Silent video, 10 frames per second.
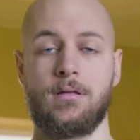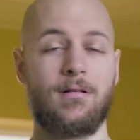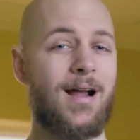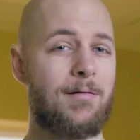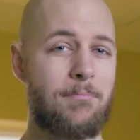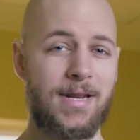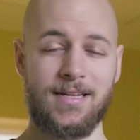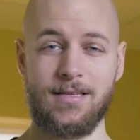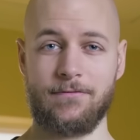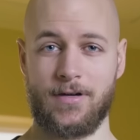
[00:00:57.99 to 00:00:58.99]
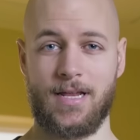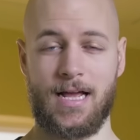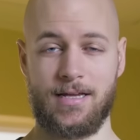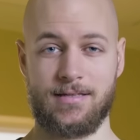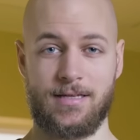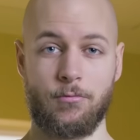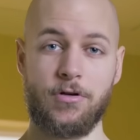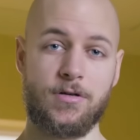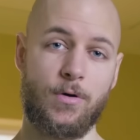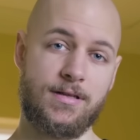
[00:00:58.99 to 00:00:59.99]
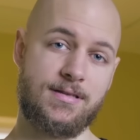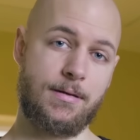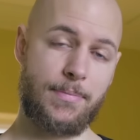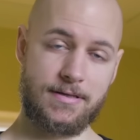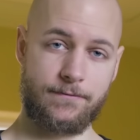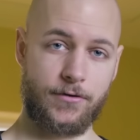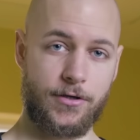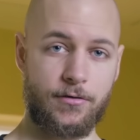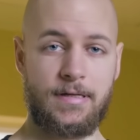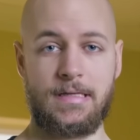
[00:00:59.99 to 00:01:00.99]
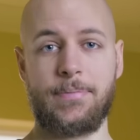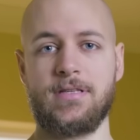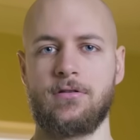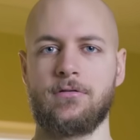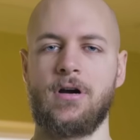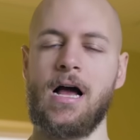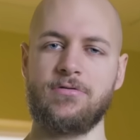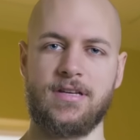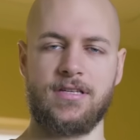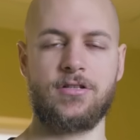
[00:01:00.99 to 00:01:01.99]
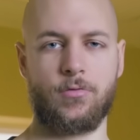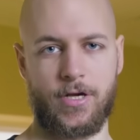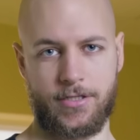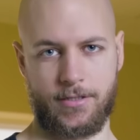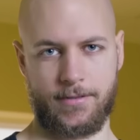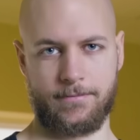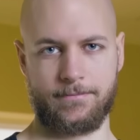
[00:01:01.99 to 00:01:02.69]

There are many different kinds, and which one is the best for you depends on your housing situation.